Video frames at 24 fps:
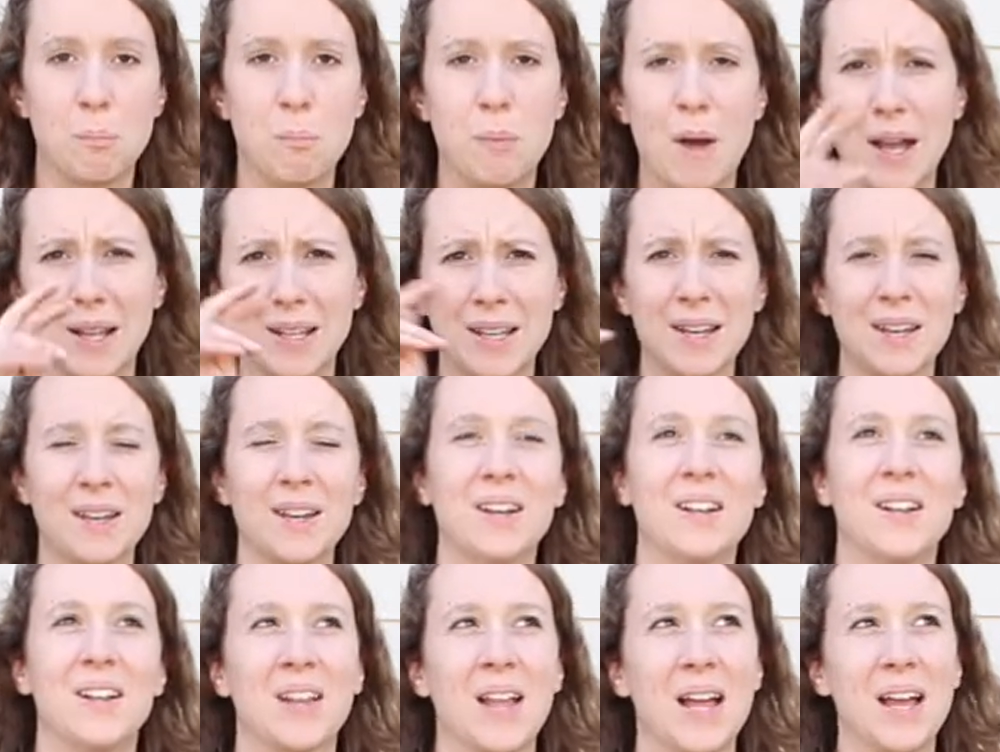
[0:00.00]
I
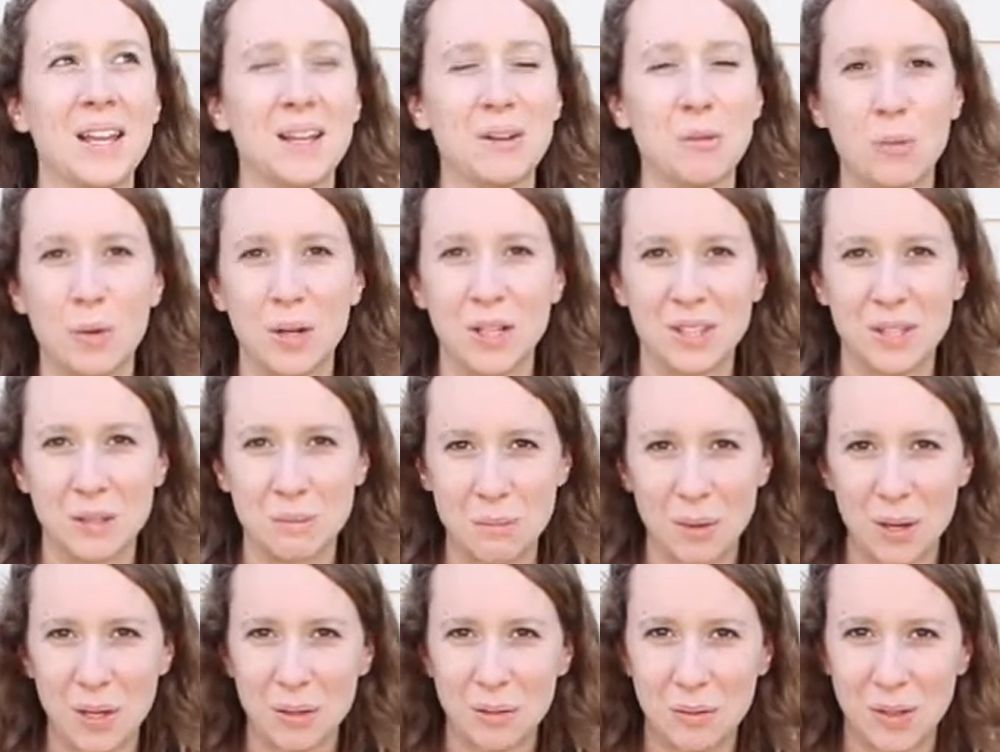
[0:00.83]
get like what the
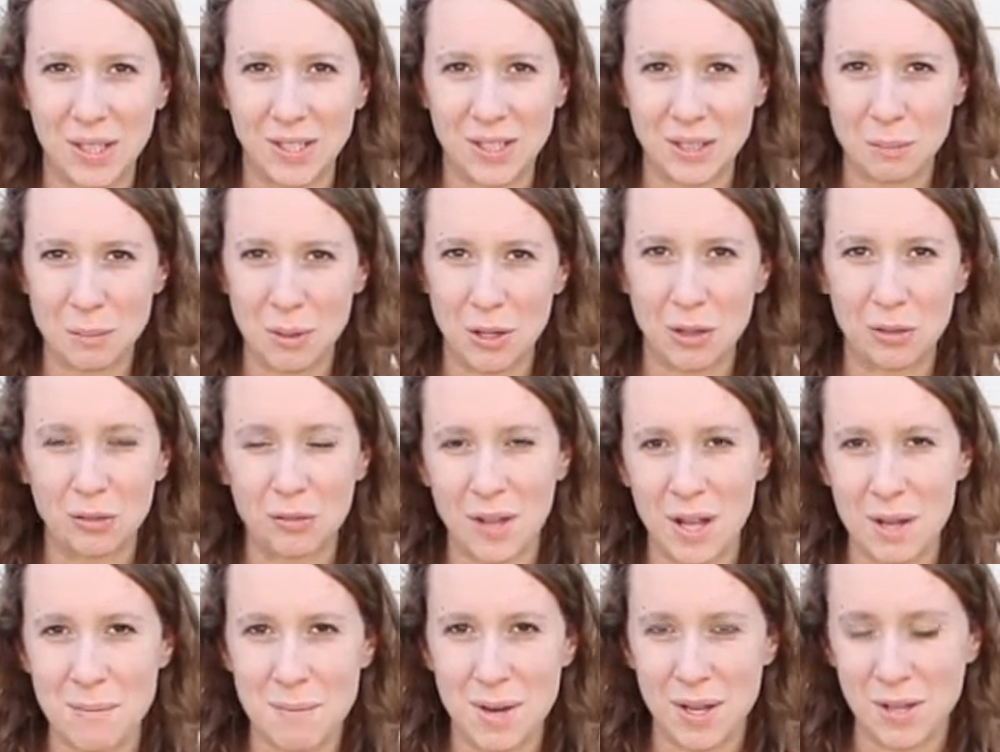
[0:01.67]

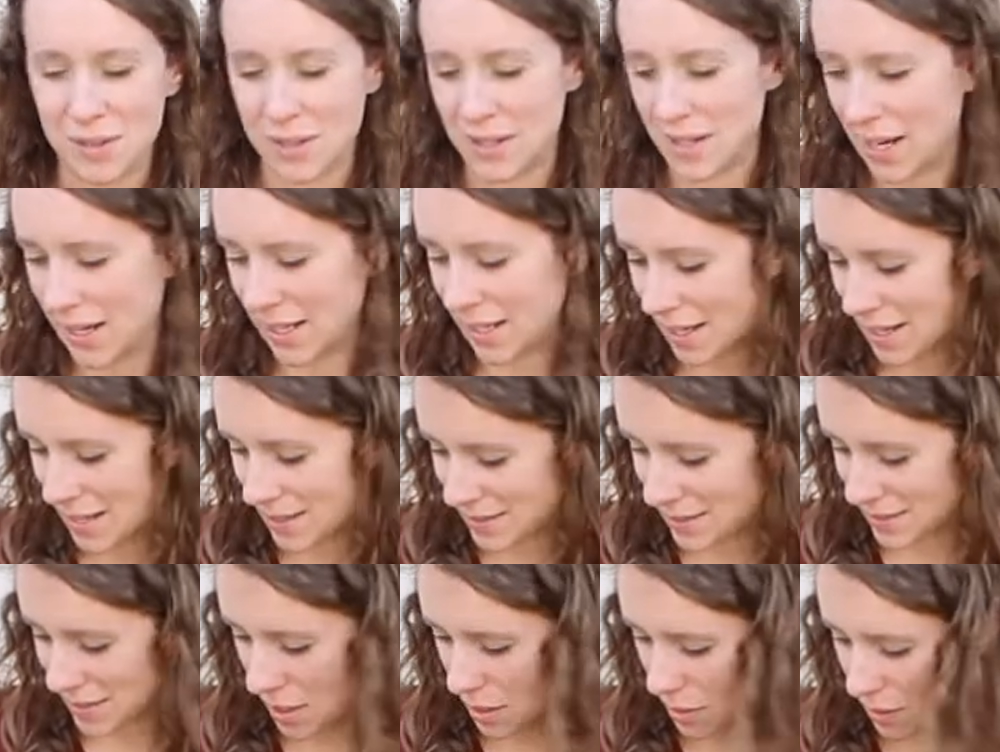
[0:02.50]
butterfly method, I
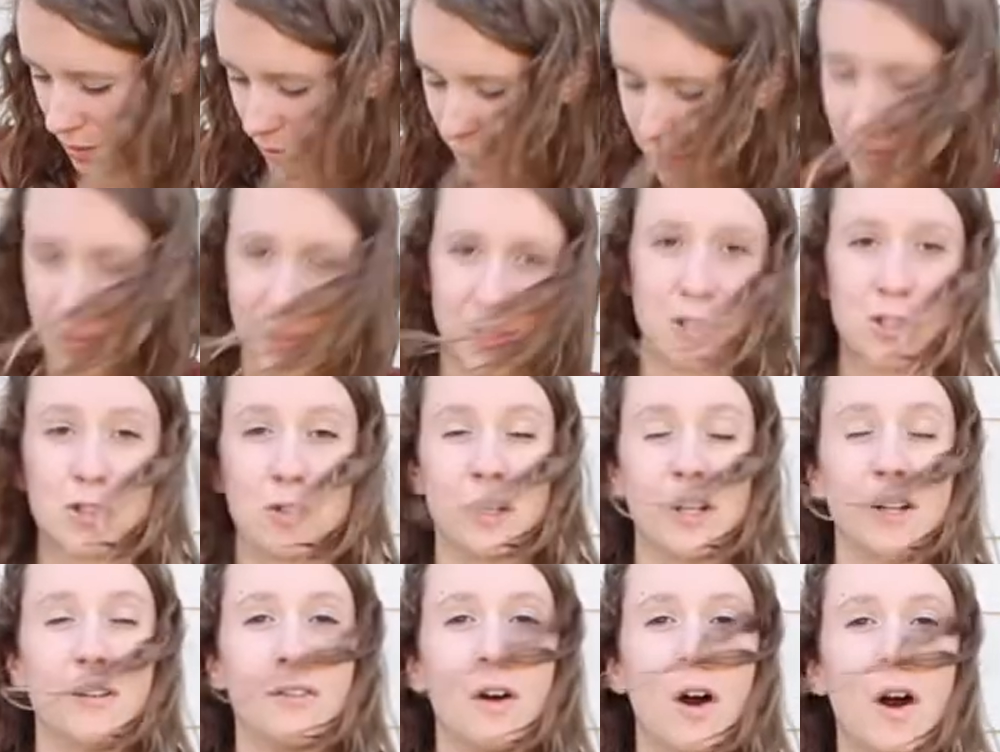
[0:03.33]
guess, of the
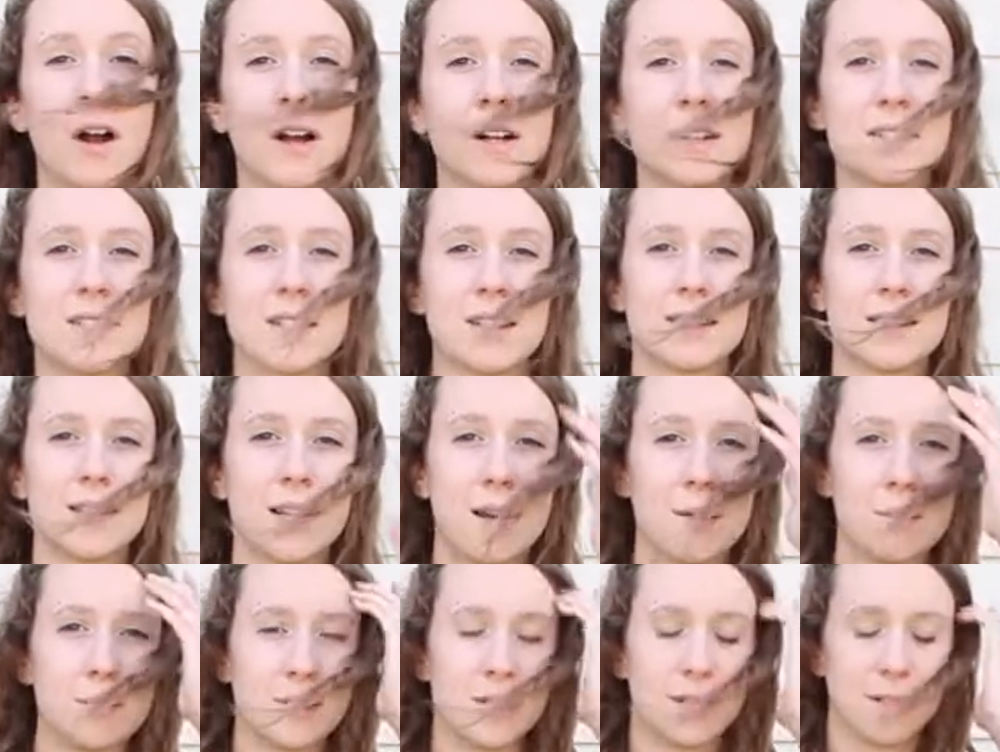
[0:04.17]
string of hearts,
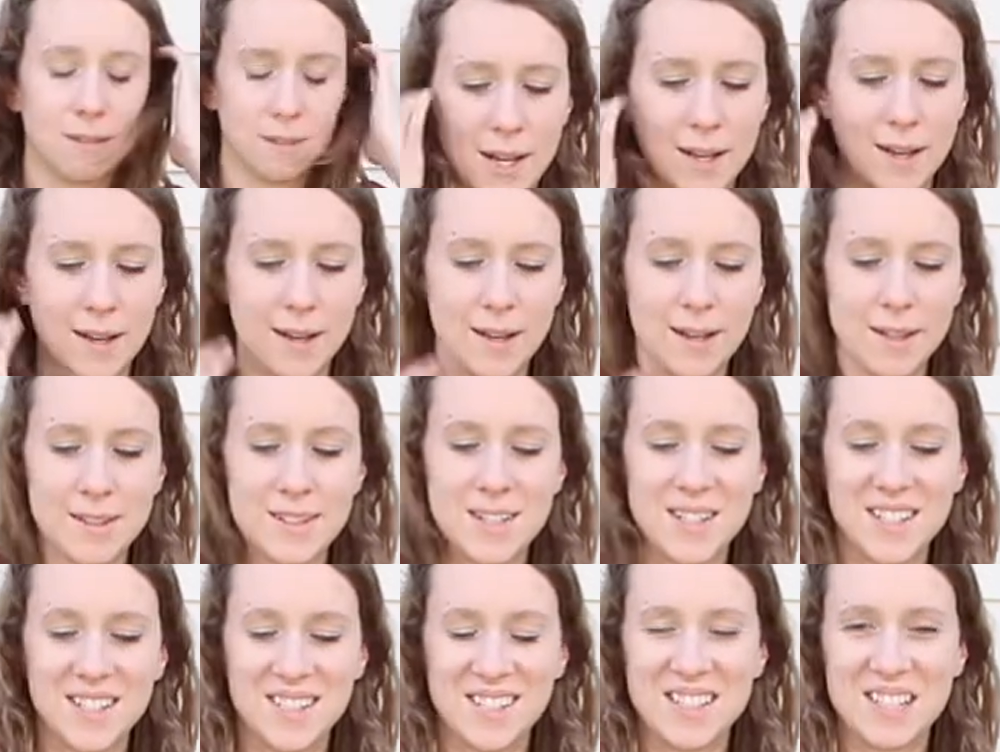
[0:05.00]
except
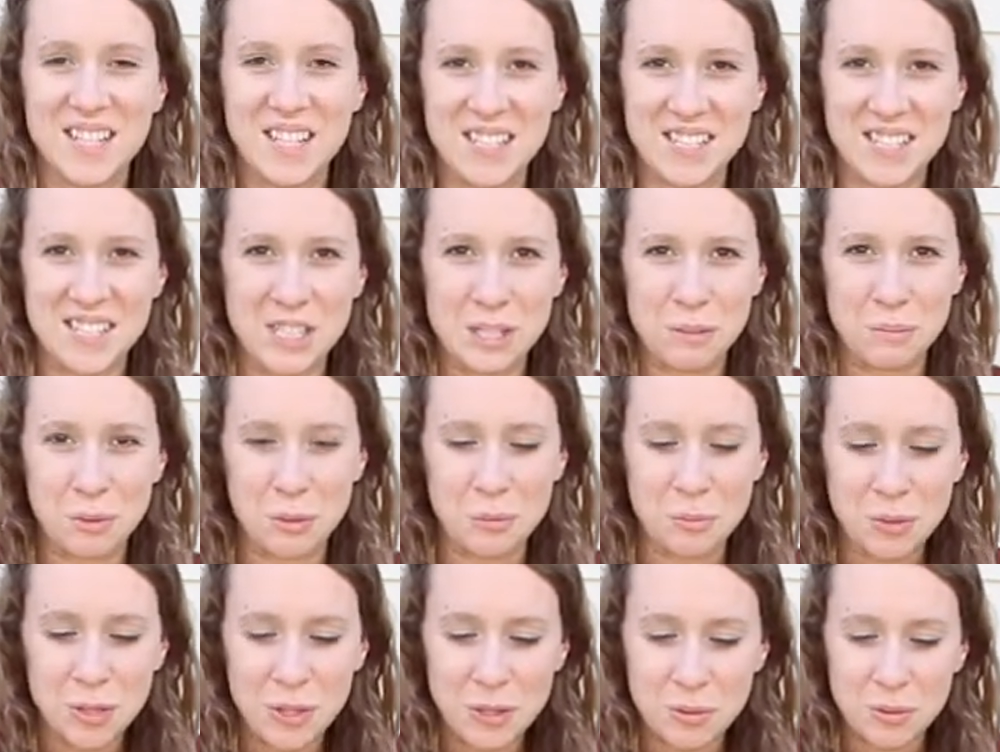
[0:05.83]
this is
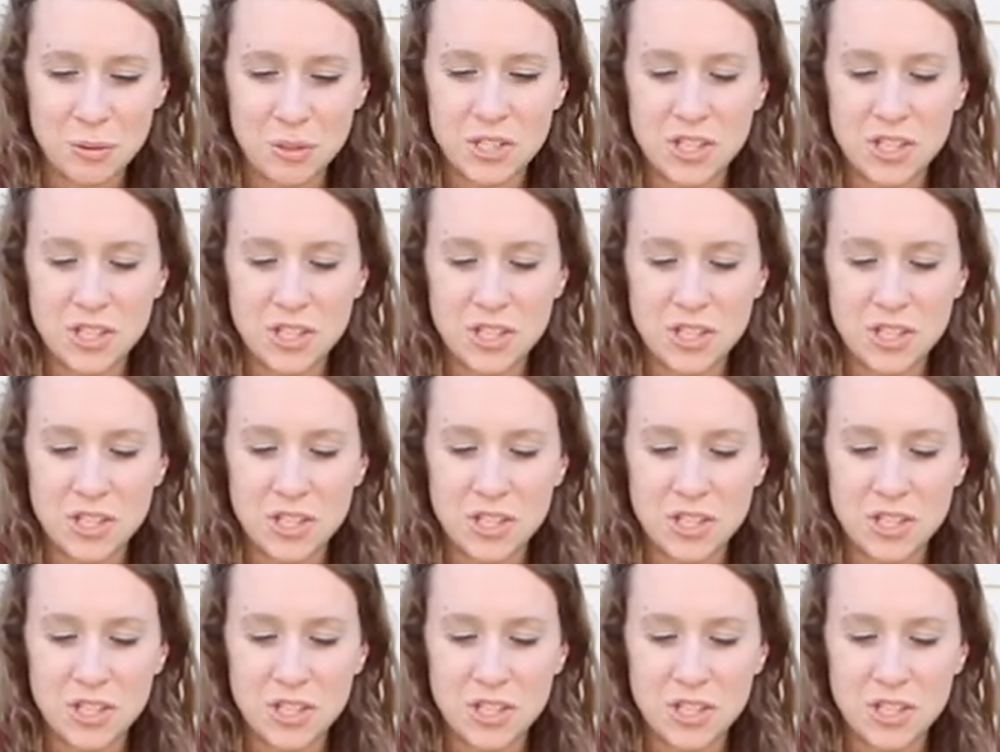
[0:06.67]
Cebu blue.